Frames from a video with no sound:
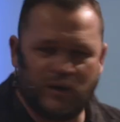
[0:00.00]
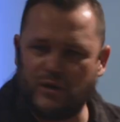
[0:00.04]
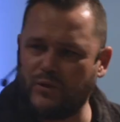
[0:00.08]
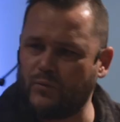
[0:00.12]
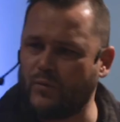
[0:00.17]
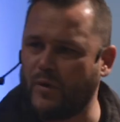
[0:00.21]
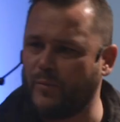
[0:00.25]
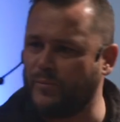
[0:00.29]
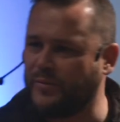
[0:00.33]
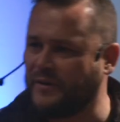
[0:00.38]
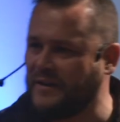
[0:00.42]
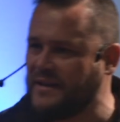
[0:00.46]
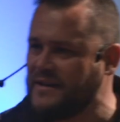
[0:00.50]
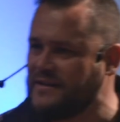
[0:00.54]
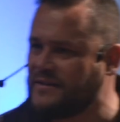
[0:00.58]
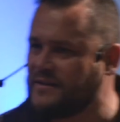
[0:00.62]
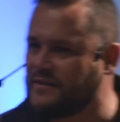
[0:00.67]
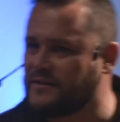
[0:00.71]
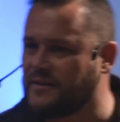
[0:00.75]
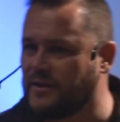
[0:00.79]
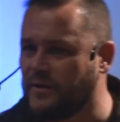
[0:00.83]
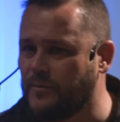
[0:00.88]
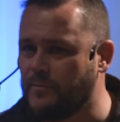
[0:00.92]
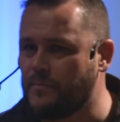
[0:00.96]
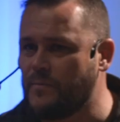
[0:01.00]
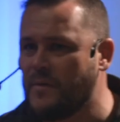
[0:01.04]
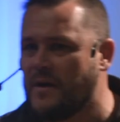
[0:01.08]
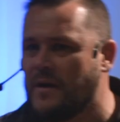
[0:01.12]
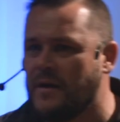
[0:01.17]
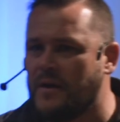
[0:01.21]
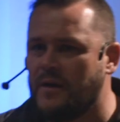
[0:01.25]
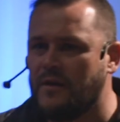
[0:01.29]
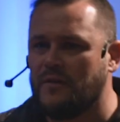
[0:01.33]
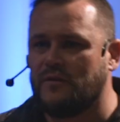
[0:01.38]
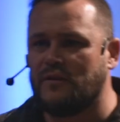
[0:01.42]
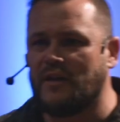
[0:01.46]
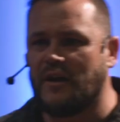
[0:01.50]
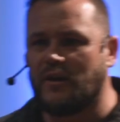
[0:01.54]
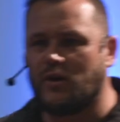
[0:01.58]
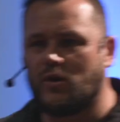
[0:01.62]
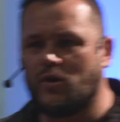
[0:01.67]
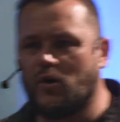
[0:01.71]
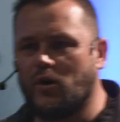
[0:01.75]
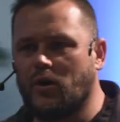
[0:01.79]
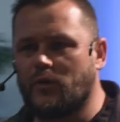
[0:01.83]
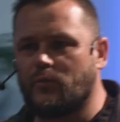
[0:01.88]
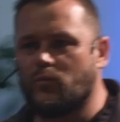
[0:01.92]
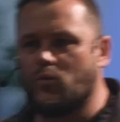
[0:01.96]
do what pleases him, then
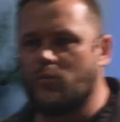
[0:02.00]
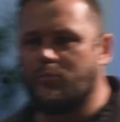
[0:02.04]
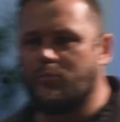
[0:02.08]
God will